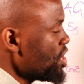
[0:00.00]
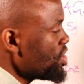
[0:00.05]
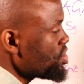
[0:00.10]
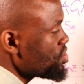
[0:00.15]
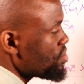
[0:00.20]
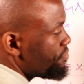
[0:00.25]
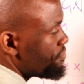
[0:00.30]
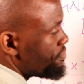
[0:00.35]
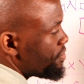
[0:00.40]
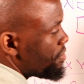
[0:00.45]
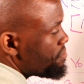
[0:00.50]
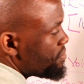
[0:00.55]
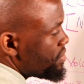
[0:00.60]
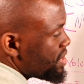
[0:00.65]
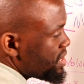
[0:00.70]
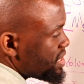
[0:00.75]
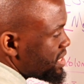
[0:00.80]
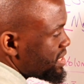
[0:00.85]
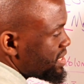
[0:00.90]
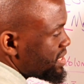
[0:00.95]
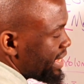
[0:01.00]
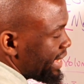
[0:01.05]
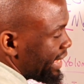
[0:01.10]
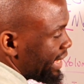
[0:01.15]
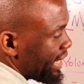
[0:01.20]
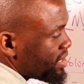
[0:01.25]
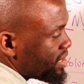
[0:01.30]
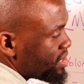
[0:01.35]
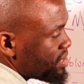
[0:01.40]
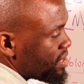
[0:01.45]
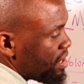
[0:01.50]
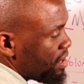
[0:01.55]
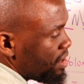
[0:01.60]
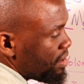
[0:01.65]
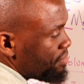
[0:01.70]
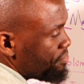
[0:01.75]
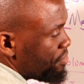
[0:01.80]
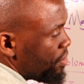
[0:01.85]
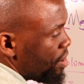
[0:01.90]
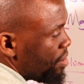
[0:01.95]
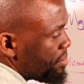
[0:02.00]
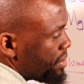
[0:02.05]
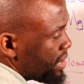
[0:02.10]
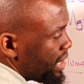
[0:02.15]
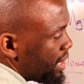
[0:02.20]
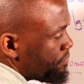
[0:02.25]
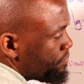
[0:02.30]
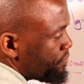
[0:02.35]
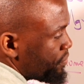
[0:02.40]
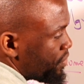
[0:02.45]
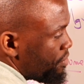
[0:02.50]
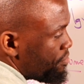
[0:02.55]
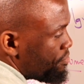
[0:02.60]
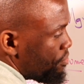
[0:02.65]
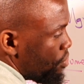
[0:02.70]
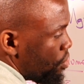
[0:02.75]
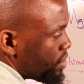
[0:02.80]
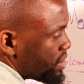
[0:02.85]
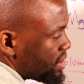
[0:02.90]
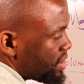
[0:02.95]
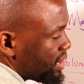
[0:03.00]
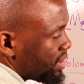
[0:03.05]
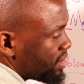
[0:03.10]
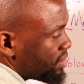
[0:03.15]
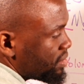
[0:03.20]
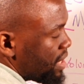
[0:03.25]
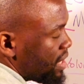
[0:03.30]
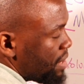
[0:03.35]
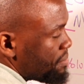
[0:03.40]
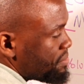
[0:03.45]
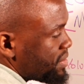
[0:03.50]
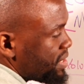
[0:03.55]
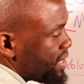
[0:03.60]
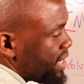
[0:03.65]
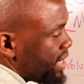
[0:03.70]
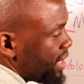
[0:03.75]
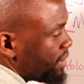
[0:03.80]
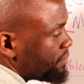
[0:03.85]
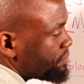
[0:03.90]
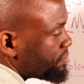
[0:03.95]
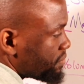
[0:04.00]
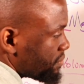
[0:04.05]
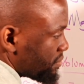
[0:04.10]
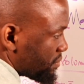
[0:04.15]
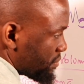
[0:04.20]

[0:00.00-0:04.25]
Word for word: So from this second uh, formula, 14 grams here,